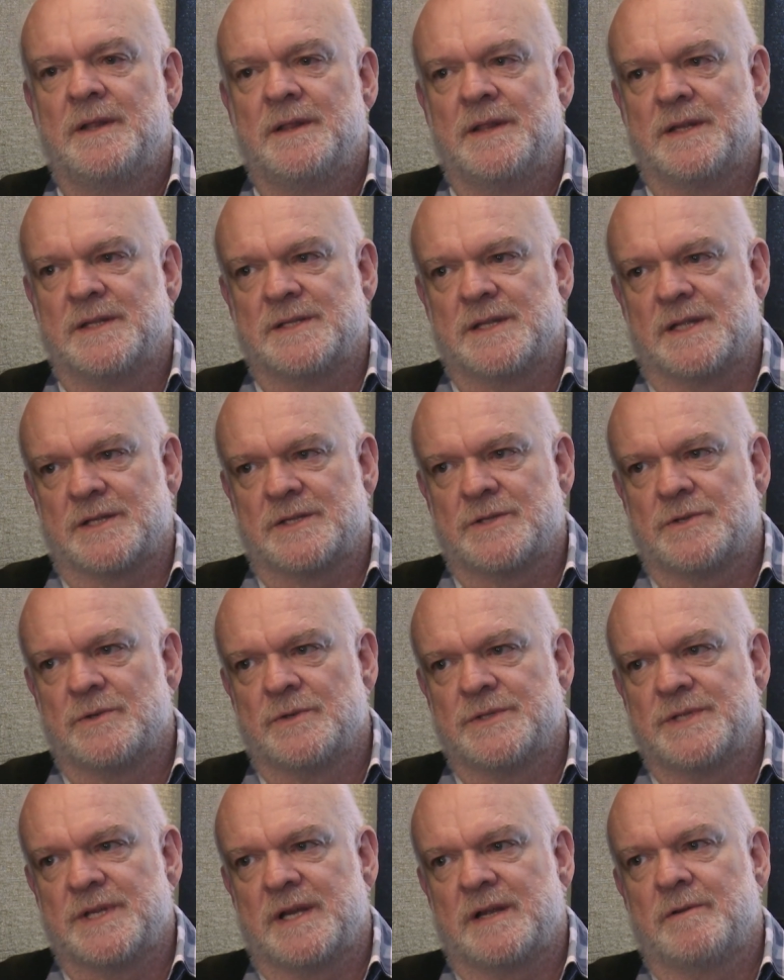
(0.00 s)
things like
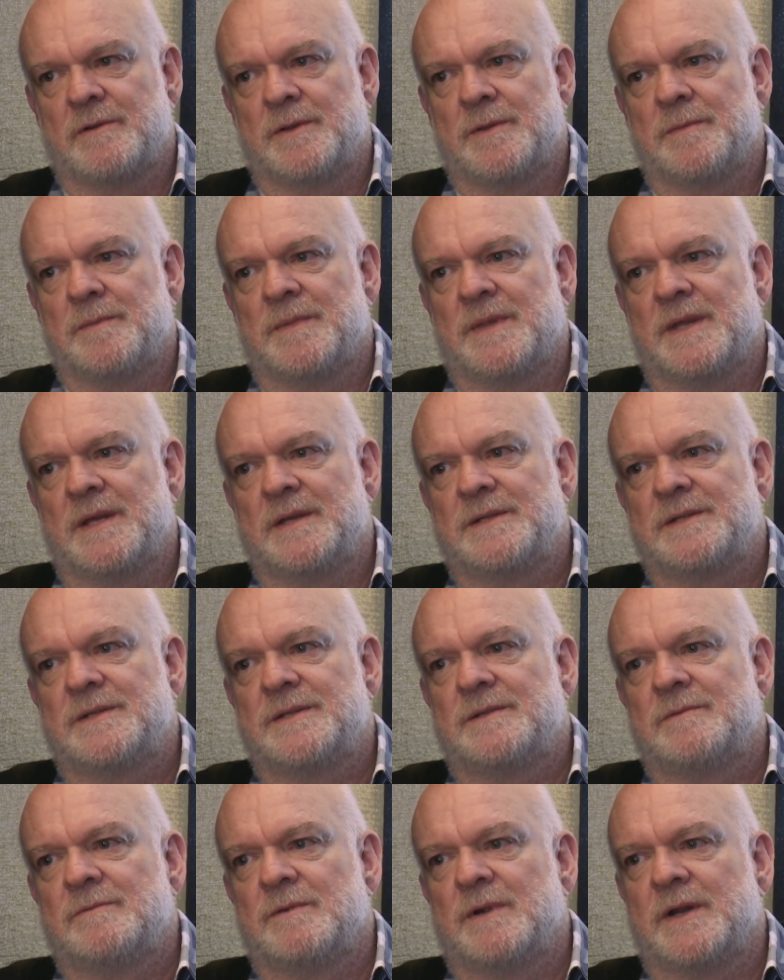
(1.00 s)
Shor's algorithm that
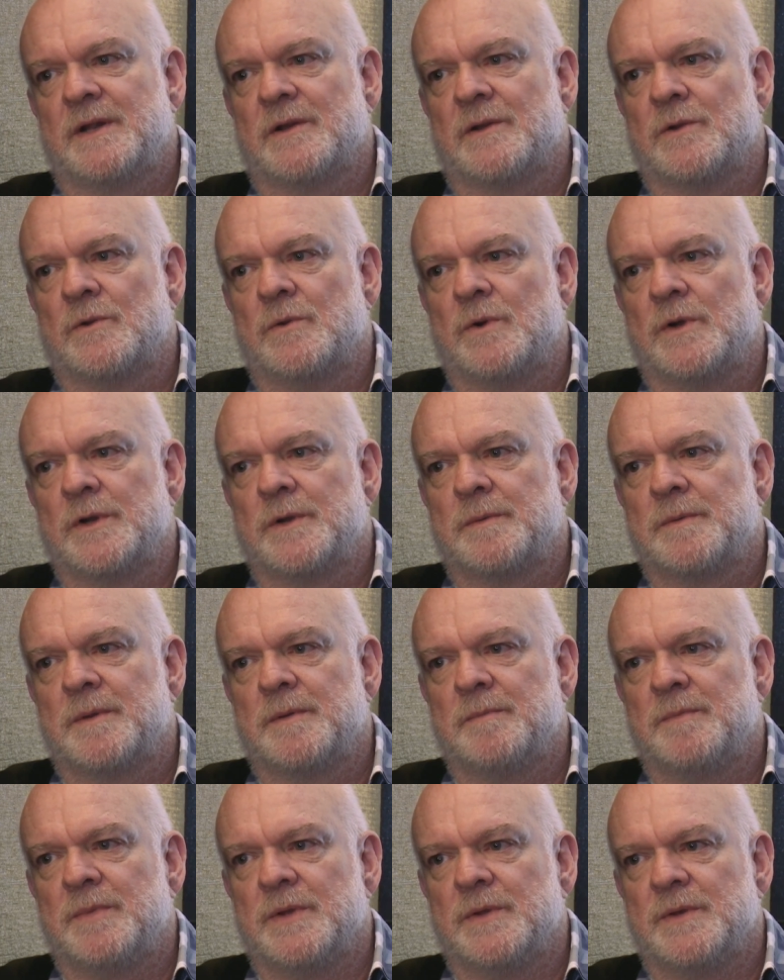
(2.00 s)
running on quantum
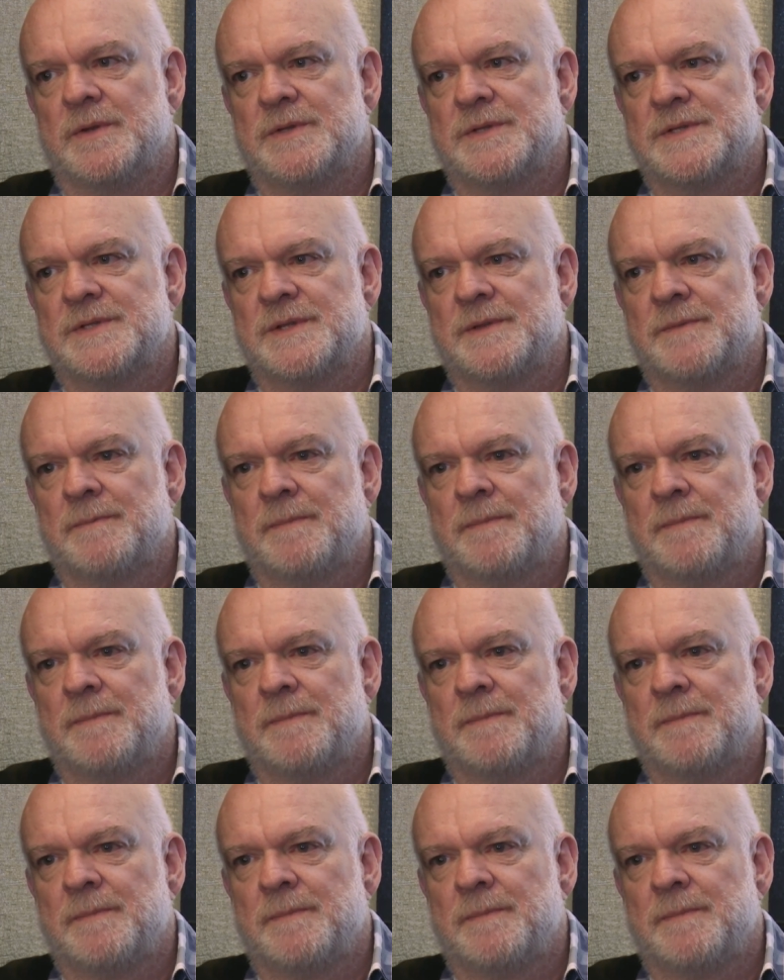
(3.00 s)
computers.